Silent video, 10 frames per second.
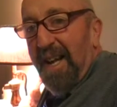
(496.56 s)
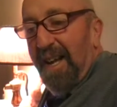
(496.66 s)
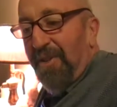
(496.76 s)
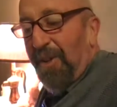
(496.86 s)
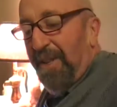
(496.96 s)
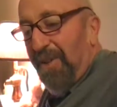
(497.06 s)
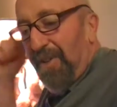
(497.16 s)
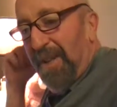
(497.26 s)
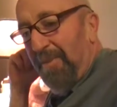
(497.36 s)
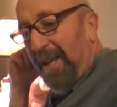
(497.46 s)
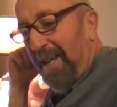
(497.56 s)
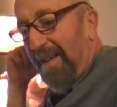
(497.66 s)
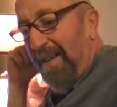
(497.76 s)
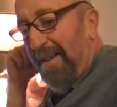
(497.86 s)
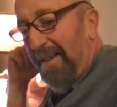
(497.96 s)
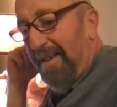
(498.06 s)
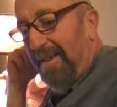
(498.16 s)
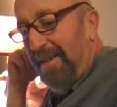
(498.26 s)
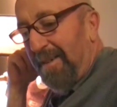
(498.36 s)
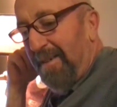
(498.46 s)
I saw this and I'm like,
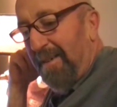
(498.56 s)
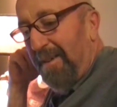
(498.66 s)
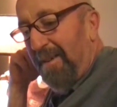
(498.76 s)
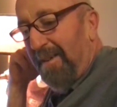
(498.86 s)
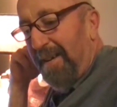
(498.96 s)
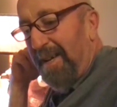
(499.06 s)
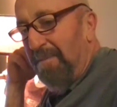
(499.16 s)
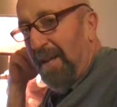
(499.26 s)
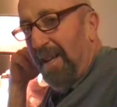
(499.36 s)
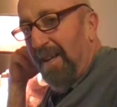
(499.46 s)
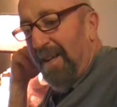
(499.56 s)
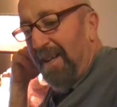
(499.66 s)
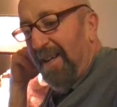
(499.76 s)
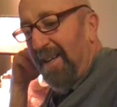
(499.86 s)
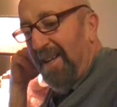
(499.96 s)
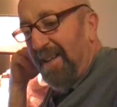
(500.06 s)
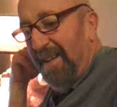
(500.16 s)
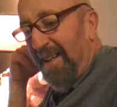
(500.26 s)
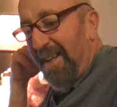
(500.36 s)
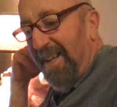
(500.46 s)
oh, you're kidding me.
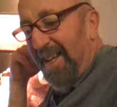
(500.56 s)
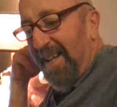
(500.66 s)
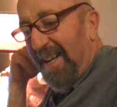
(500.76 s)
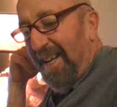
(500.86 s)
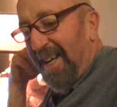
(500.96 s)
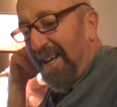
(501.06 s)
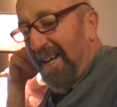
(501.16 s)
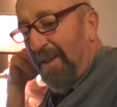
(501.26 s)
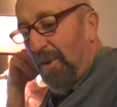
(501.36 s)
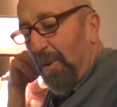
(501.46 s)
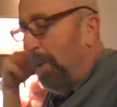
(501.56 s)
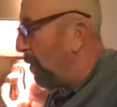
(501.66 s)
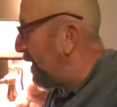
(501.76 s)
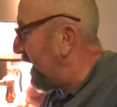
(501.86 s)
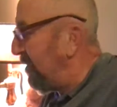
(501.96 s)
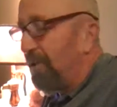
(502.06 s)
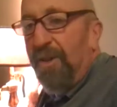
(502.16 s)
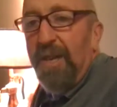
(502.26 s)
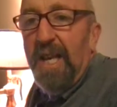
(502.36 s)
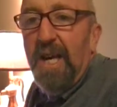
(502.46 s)
And the
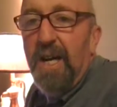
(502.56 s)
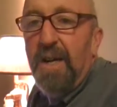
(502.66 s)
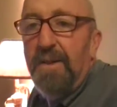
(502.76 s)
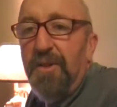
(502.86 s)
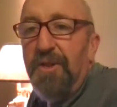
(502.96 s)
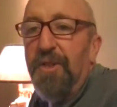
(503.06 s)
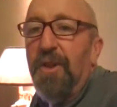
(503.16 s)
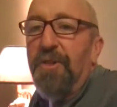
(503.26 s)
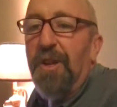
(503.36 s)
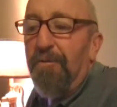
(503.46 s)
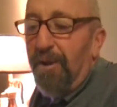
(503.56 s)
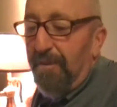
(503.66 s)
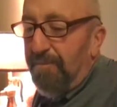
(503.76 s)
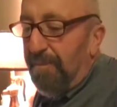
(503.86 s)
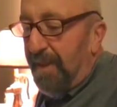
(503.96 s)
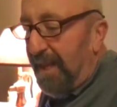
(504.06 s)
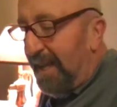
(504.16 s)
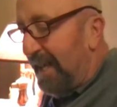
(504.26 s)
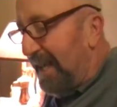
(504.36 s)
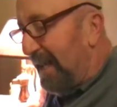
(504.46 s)
chief.
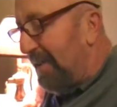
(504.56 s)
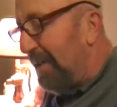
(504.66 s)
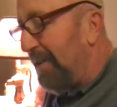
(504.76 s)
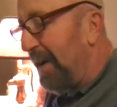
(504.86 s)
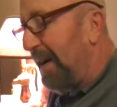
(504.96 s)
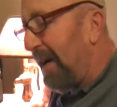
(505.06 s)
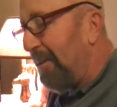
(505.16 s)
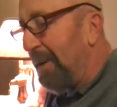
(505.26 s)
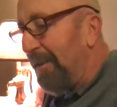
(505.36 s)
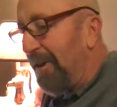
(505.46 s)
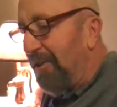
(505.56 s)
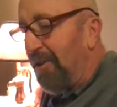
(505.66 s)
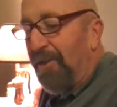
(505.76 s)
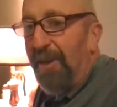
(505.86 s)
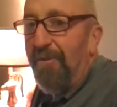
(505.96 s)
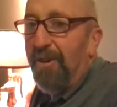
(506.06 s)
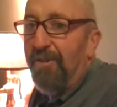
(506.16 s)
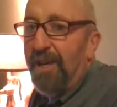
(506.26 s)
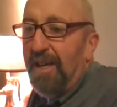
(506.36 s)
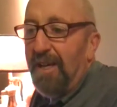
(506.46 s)
I believe he's the chief of
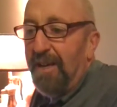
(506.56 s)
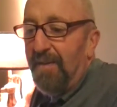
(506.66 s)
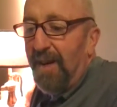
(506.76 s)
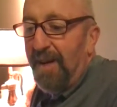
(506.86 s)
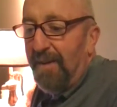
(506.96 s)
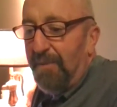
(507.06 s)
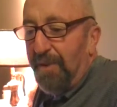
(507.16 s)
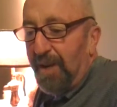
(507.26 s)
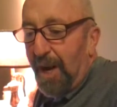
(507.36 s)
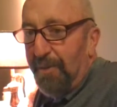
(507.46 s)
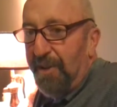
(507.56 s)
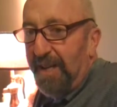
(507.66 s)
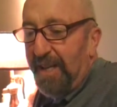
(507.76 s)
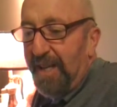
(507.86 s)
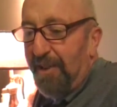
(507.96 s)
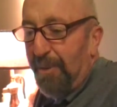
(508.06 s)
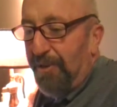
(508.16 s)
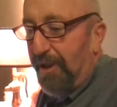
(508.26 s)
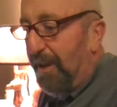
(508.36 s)
the cops in Lethbridge.